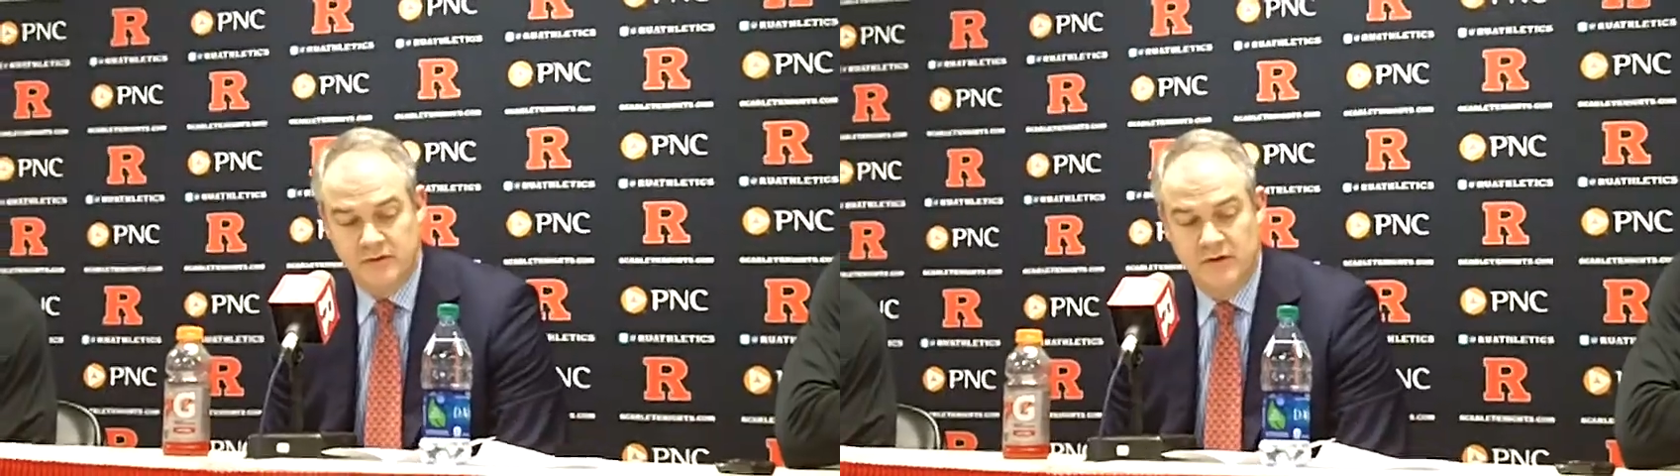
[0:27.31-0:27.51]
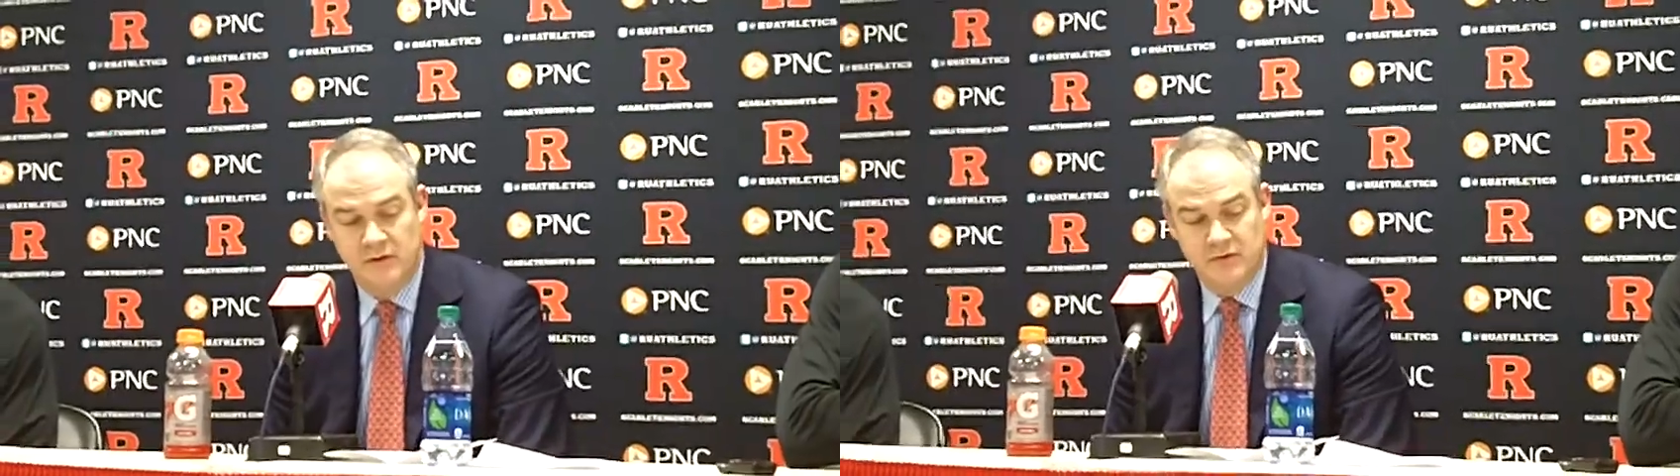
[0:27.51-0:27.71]

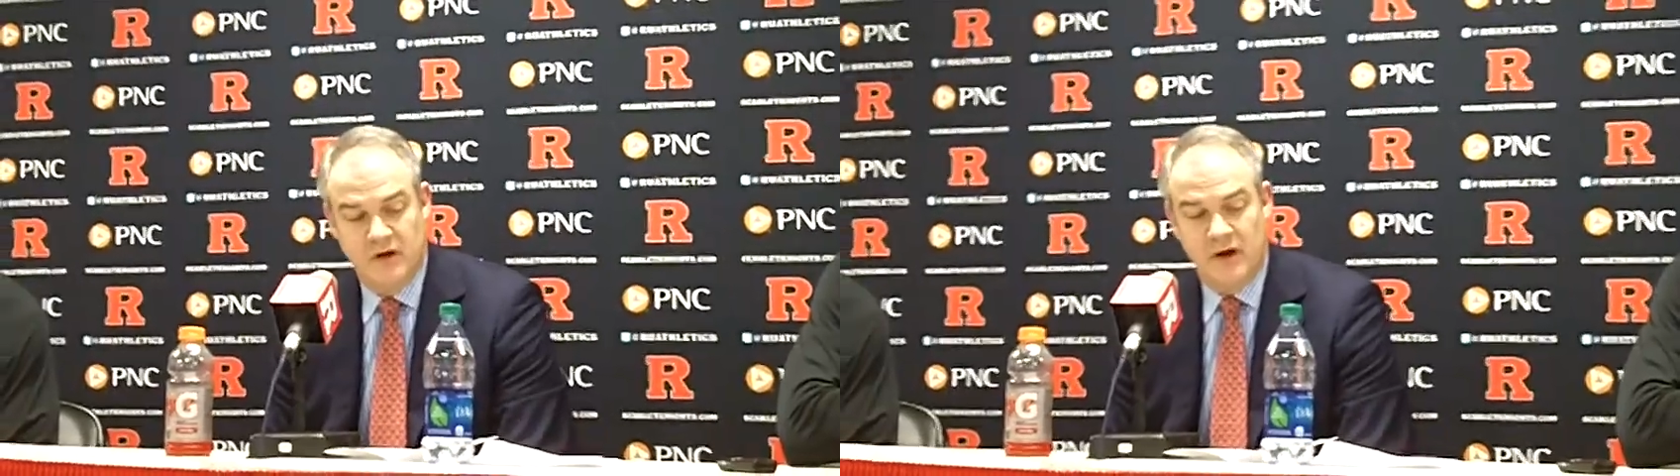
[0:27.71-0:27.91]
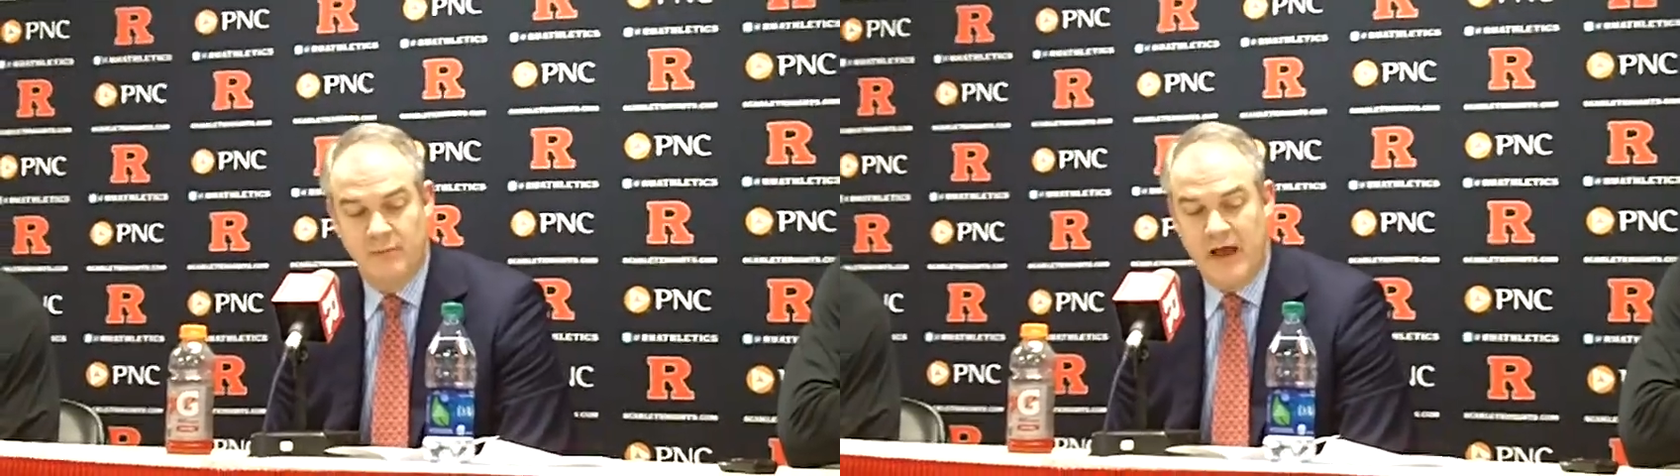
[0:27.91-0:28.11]
you know,
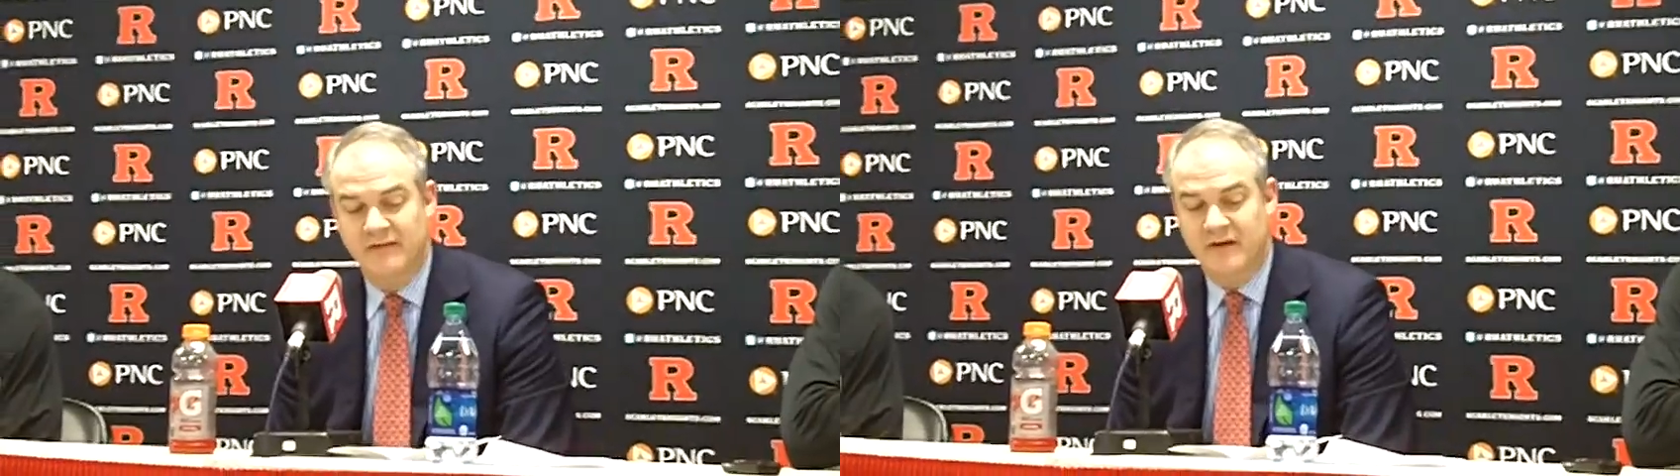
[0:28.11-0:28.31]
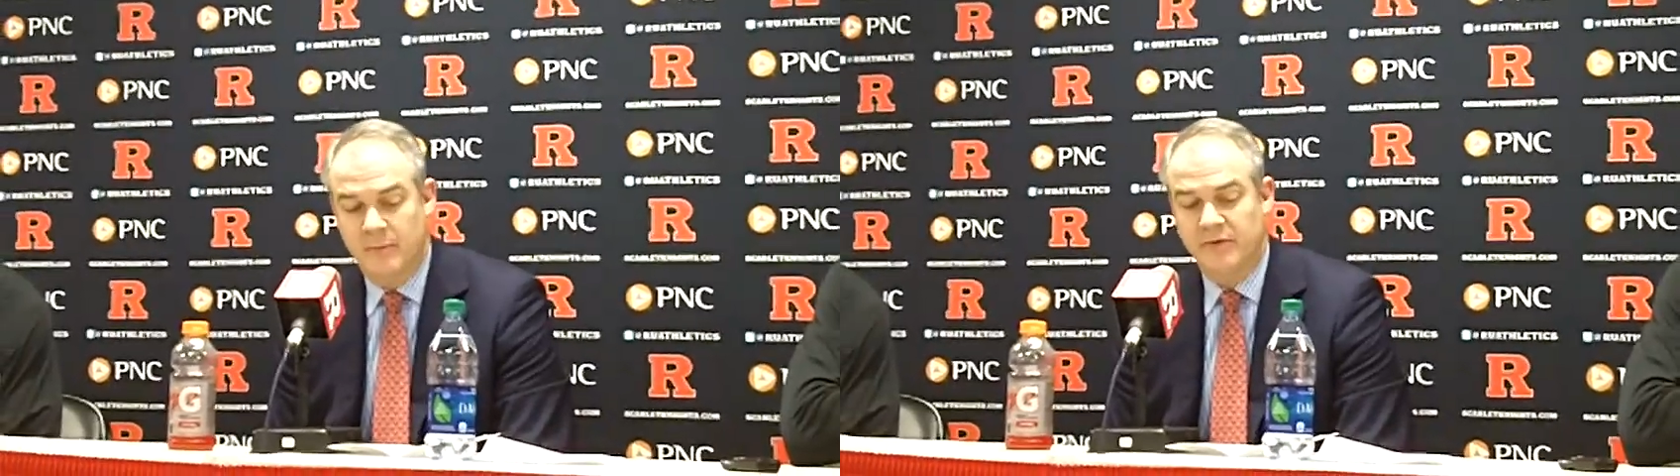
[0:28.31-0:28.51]

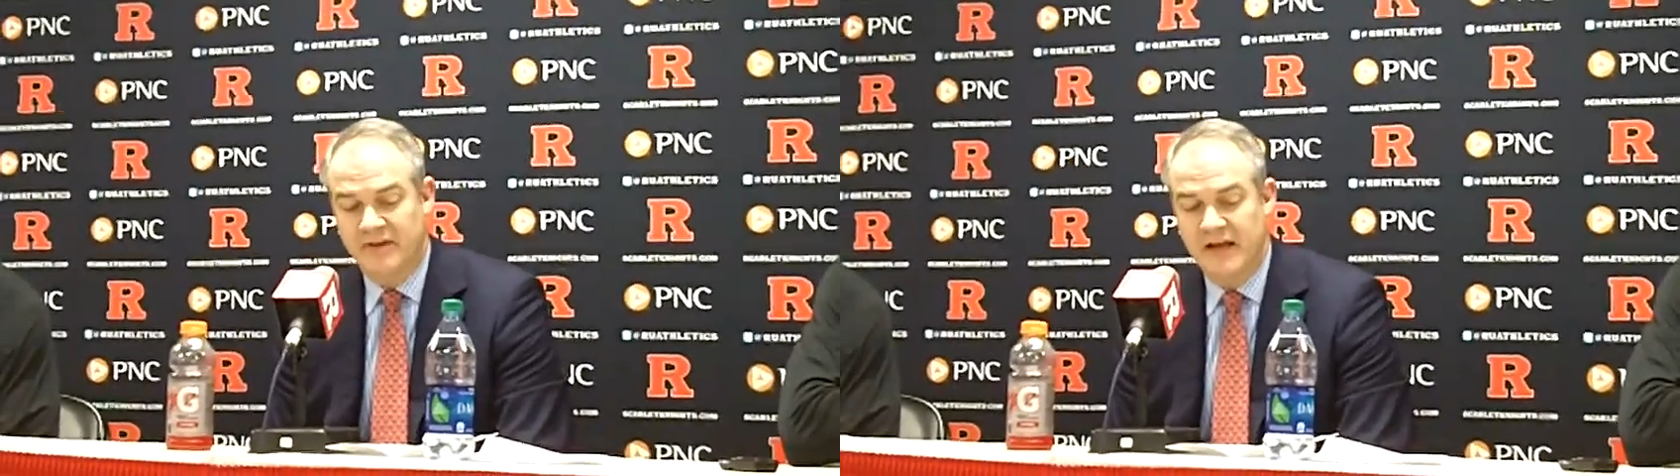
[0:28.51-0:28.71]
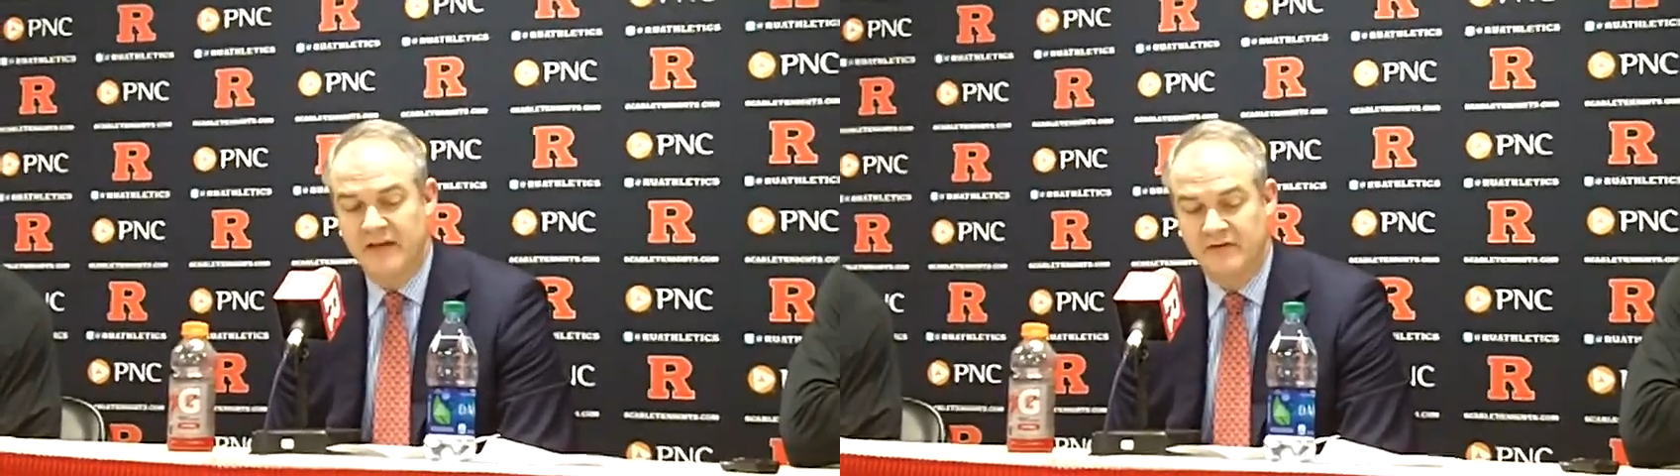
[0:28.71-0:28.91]
past couple
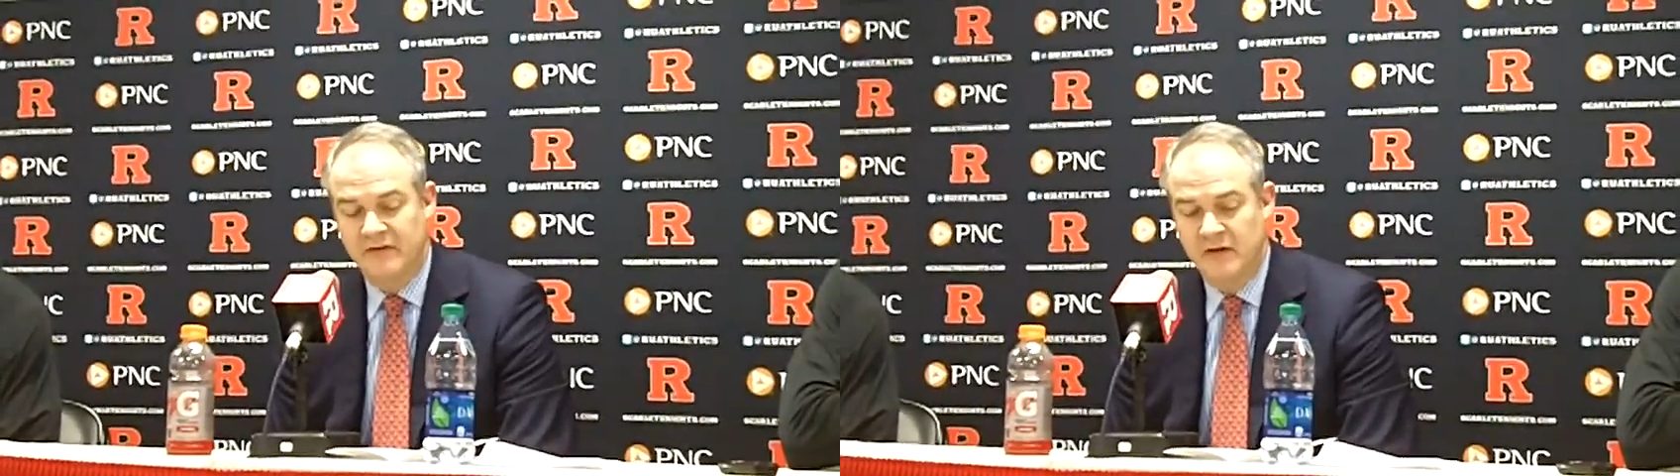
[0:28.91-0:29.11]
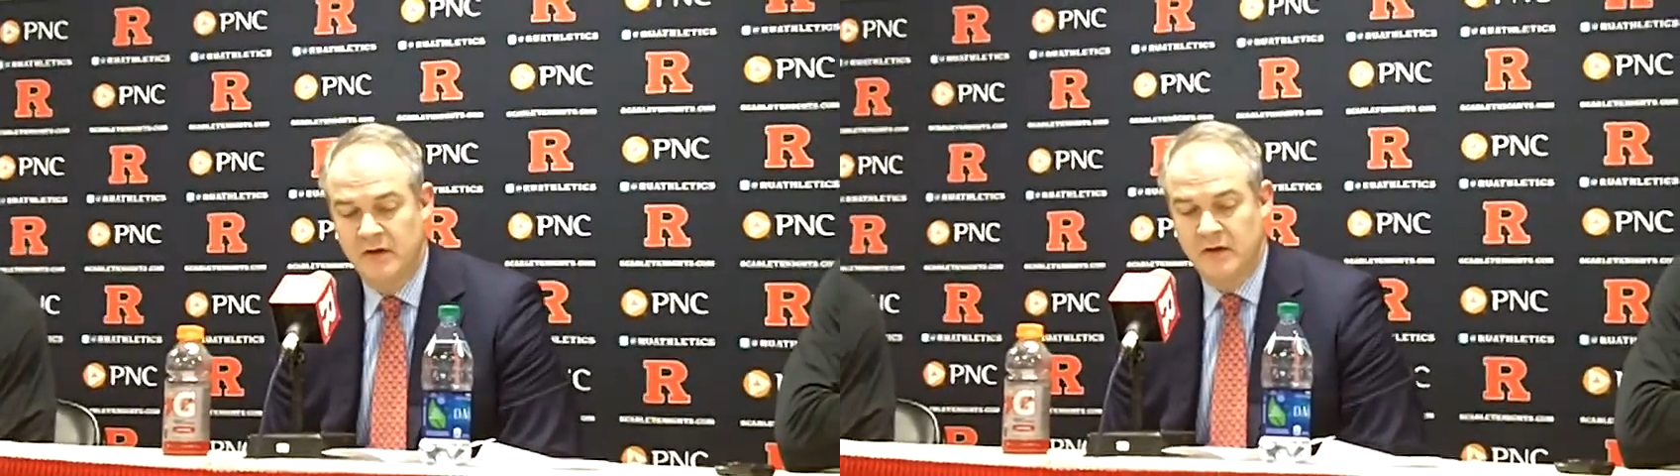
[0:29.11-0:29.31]
days.